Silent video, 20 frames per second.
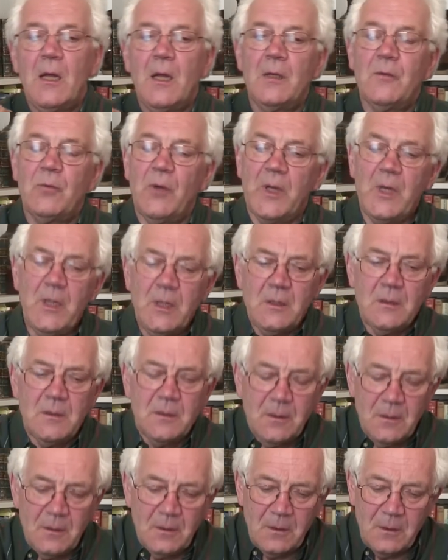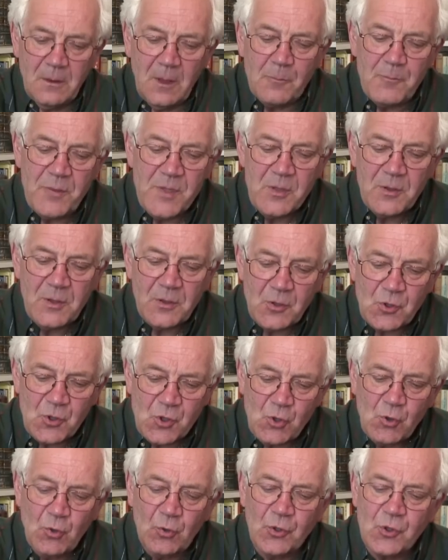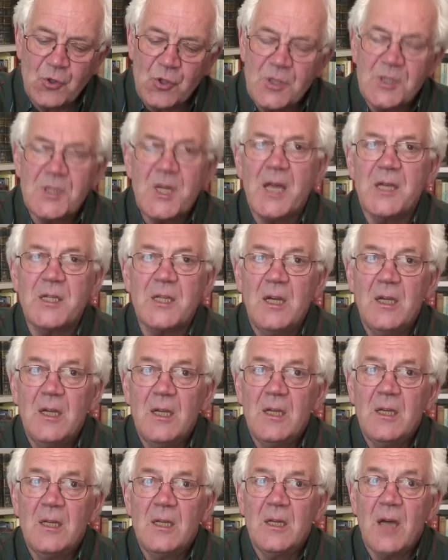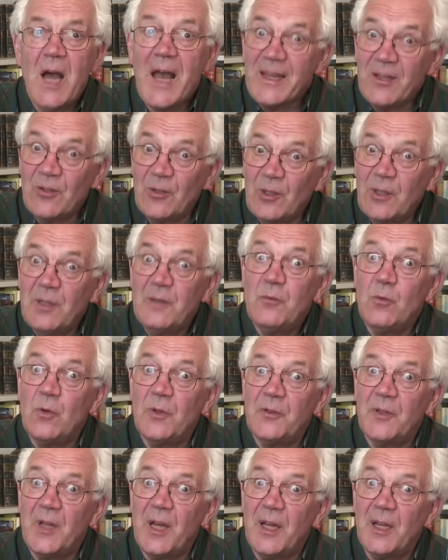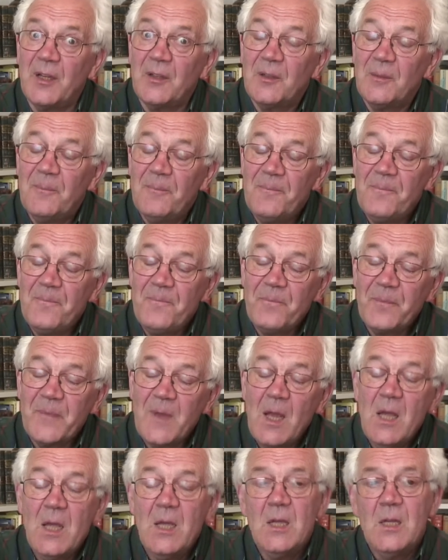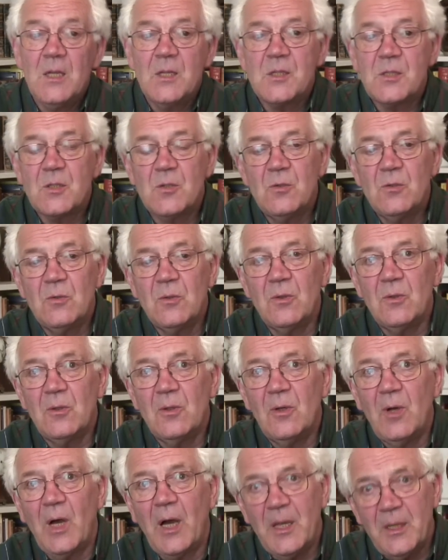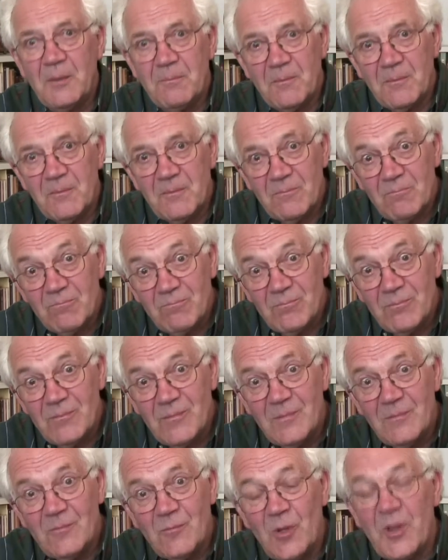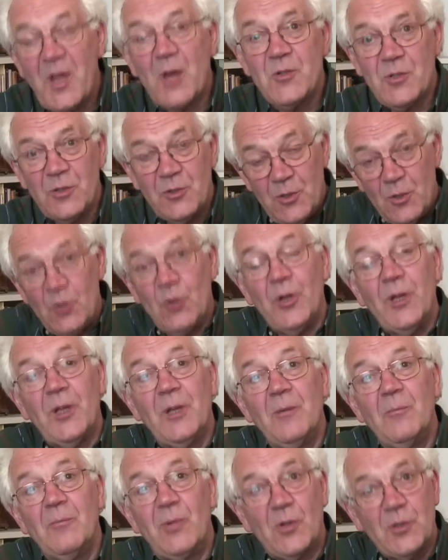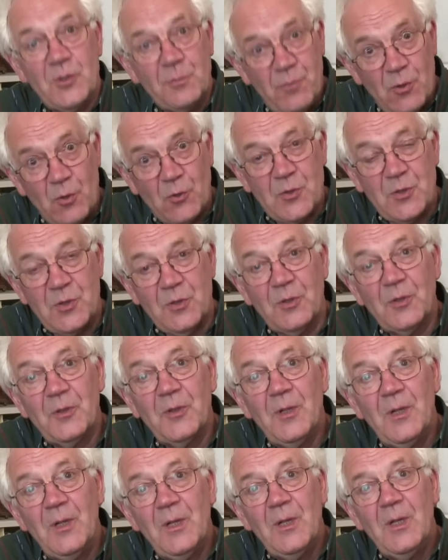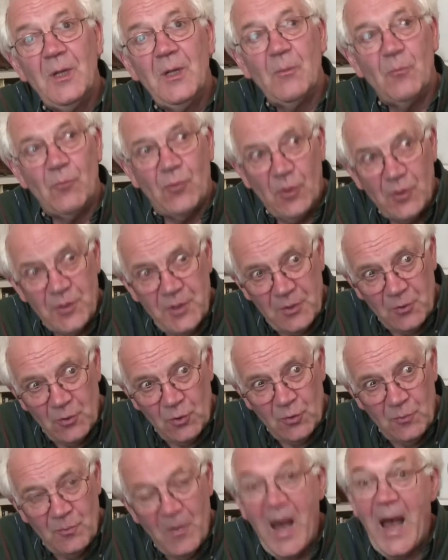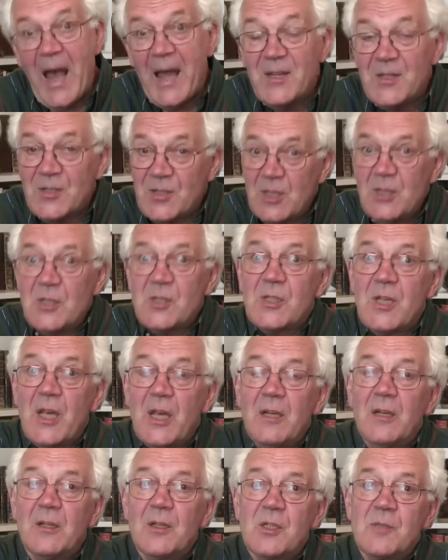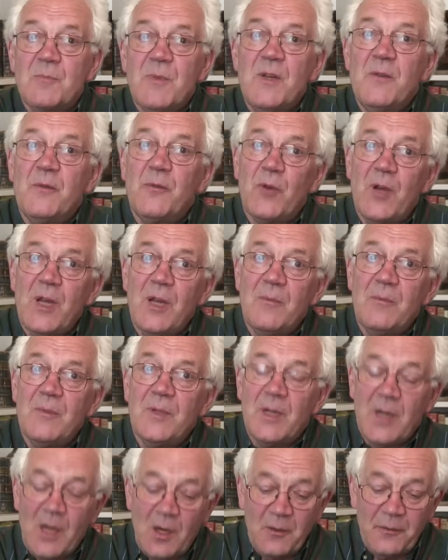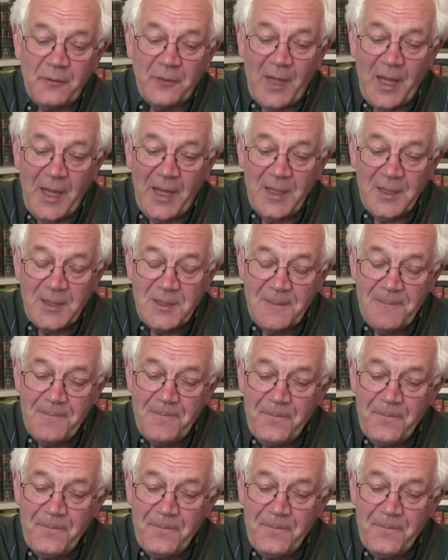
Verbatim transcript: And when I appeared at her shoulder, she said, I could live with that. So I, without her knowing, bought a poster brought it home, and since then it has been framed in our flat.